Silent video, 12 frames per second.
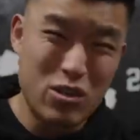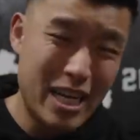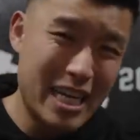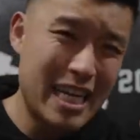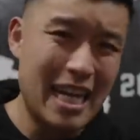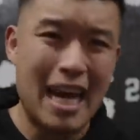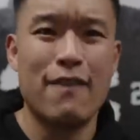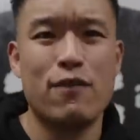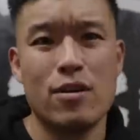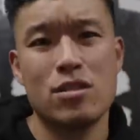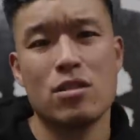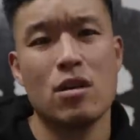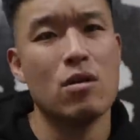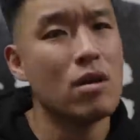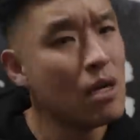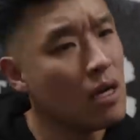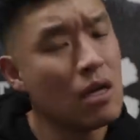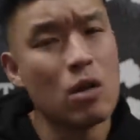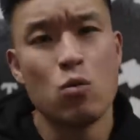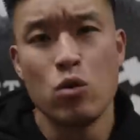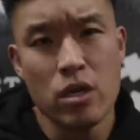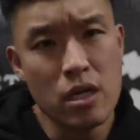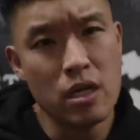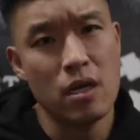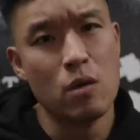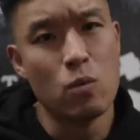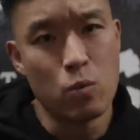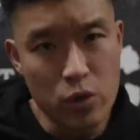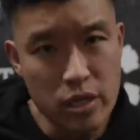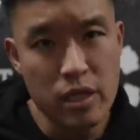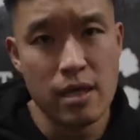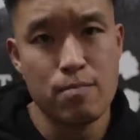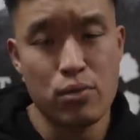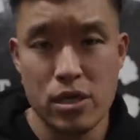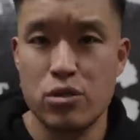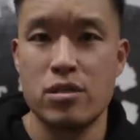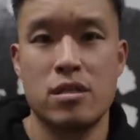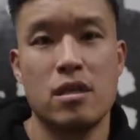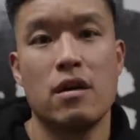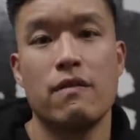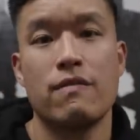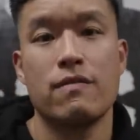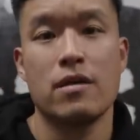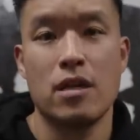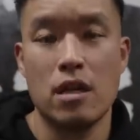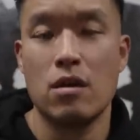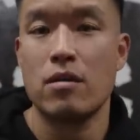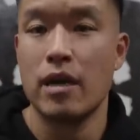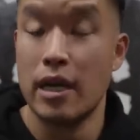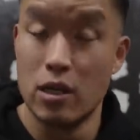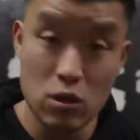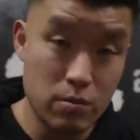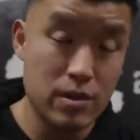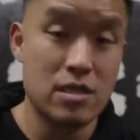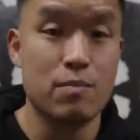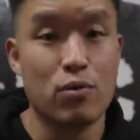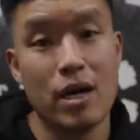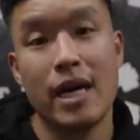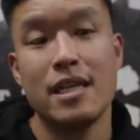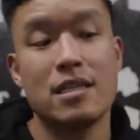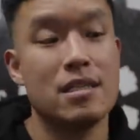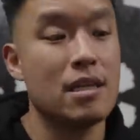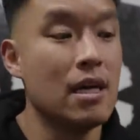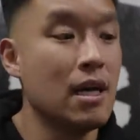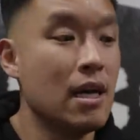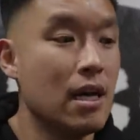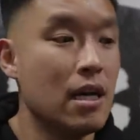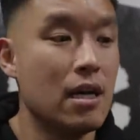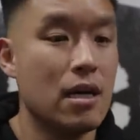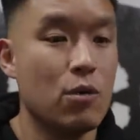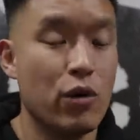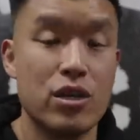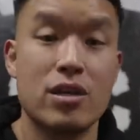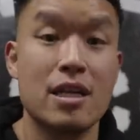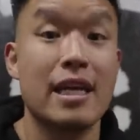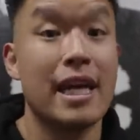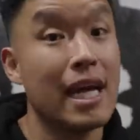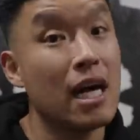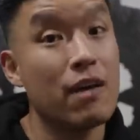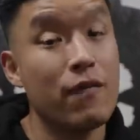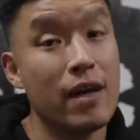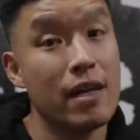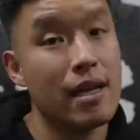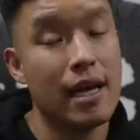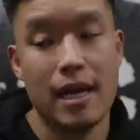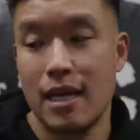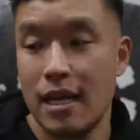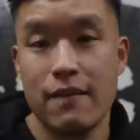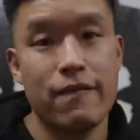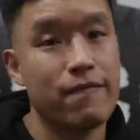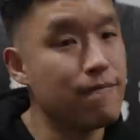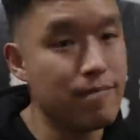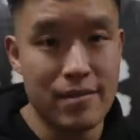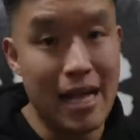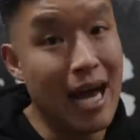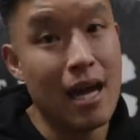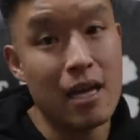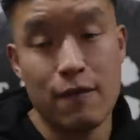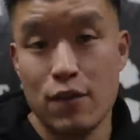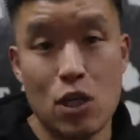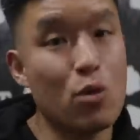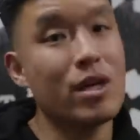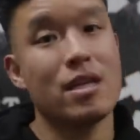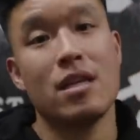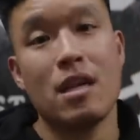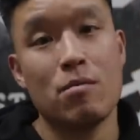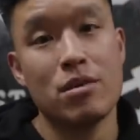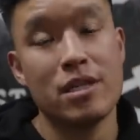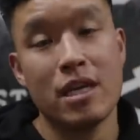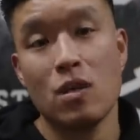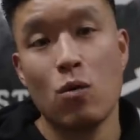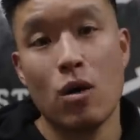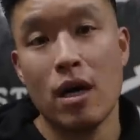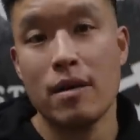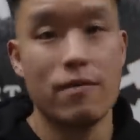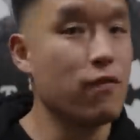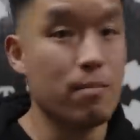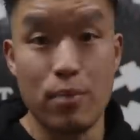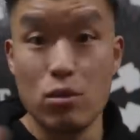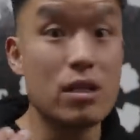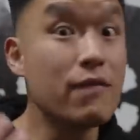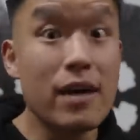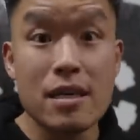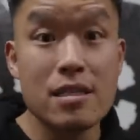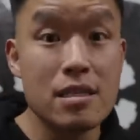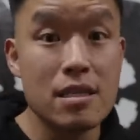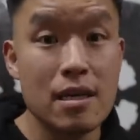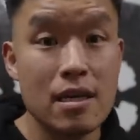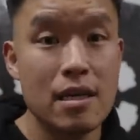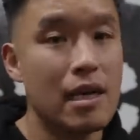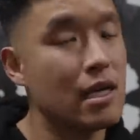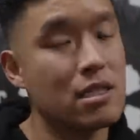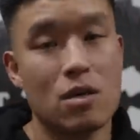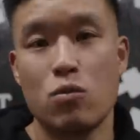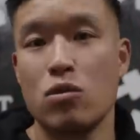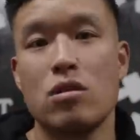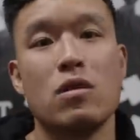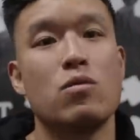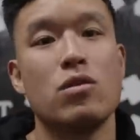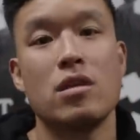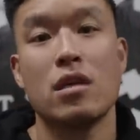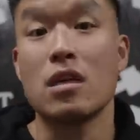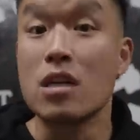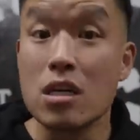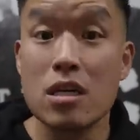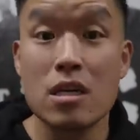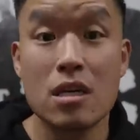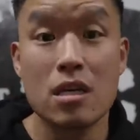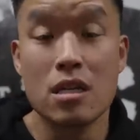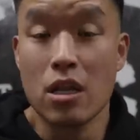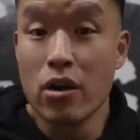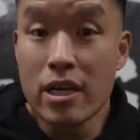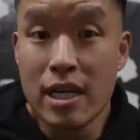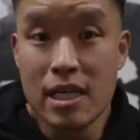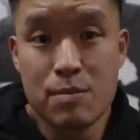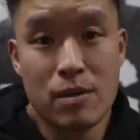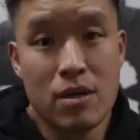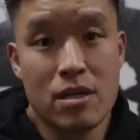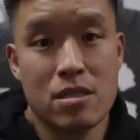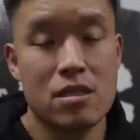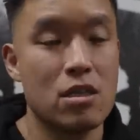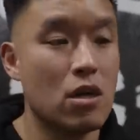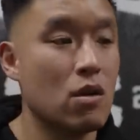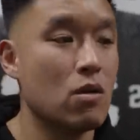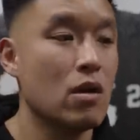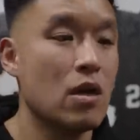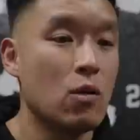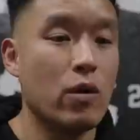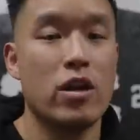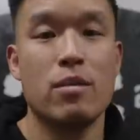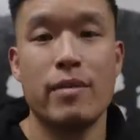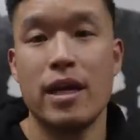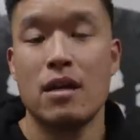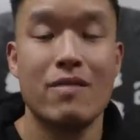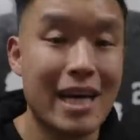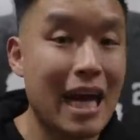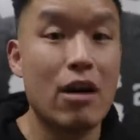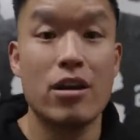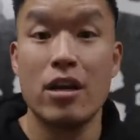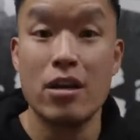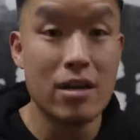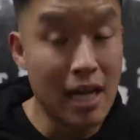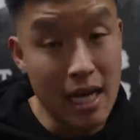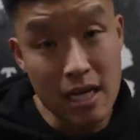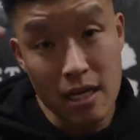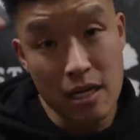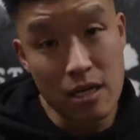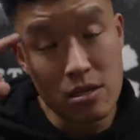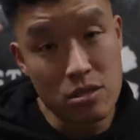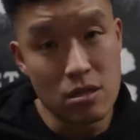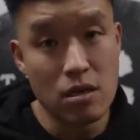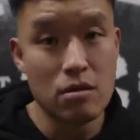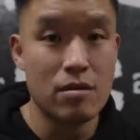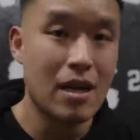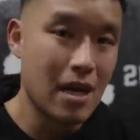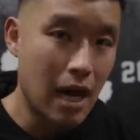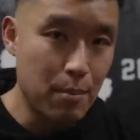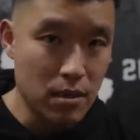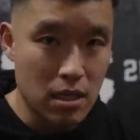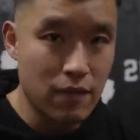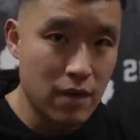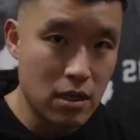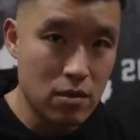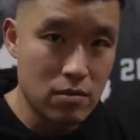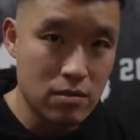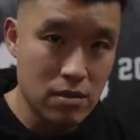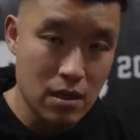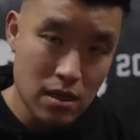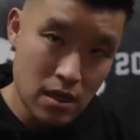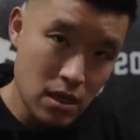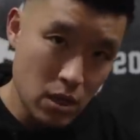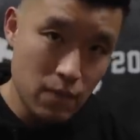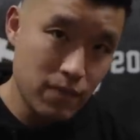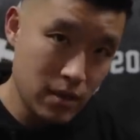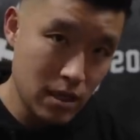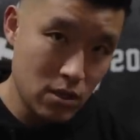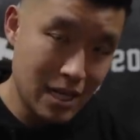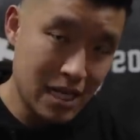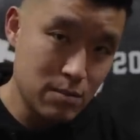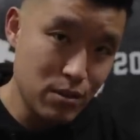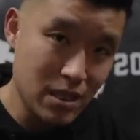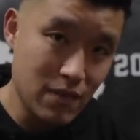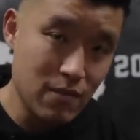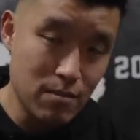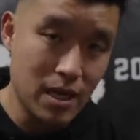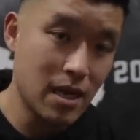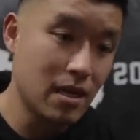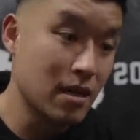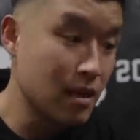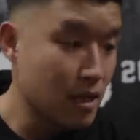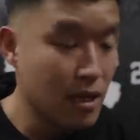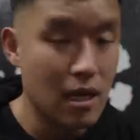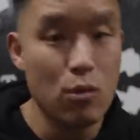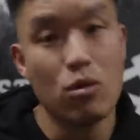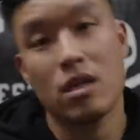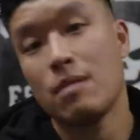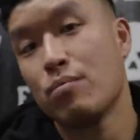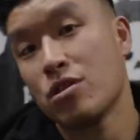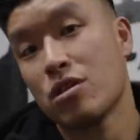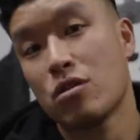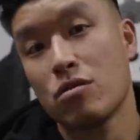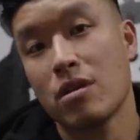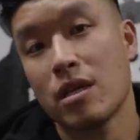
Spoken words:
trying to get after it. So really, really push yourself, you know, and you'd be surprised what you can get out of it. And if not, if you don't hit the numbers that you want for both of us, it's a really, really good learning experience to know what you're made of, like out here and in here. So I believe in you. Hopefully you guys believe in me. And we'll keep pushing through